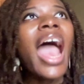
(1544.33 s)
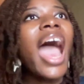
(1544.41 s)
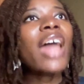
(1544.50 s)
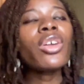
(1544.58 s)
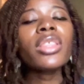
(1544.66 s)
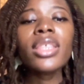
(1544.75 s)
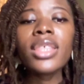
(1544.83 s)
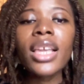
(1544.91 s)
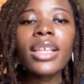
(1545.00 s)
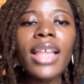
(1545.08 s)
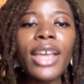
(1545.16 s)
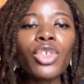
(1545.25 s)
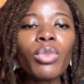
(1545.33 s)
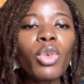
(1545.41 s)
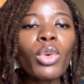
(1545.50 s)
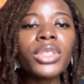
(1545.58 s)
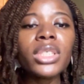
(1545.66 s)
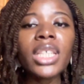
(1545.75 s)
Another thing that you may
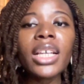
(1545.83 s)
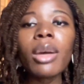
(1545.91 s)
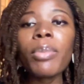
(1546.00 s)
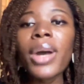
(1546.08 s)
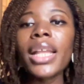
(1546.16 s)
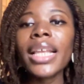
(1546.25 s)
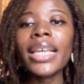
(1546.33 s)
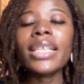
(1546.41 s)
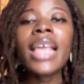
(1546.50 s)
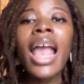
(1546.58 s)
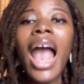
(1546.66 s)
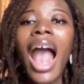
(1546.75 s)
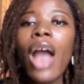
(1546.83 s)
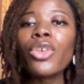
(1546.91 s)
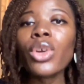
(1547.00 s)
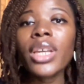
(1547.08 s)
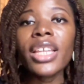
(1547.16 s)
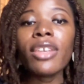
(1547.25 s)
want to think about is how
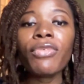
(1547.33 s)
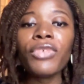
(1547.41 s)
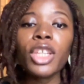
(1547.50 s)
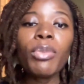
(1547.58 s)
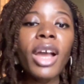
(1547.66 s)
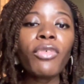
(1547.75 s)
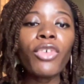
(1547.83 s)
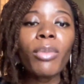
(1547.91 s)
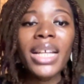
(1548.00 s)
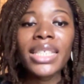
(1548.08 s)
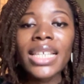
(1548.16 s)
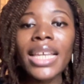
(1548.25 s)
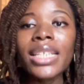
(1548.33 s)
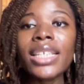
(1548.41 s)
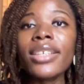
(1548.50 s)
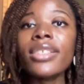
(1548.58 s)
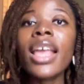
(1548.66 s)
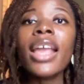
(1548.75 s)
you're getting feedback from
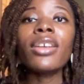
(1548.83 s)
attendees.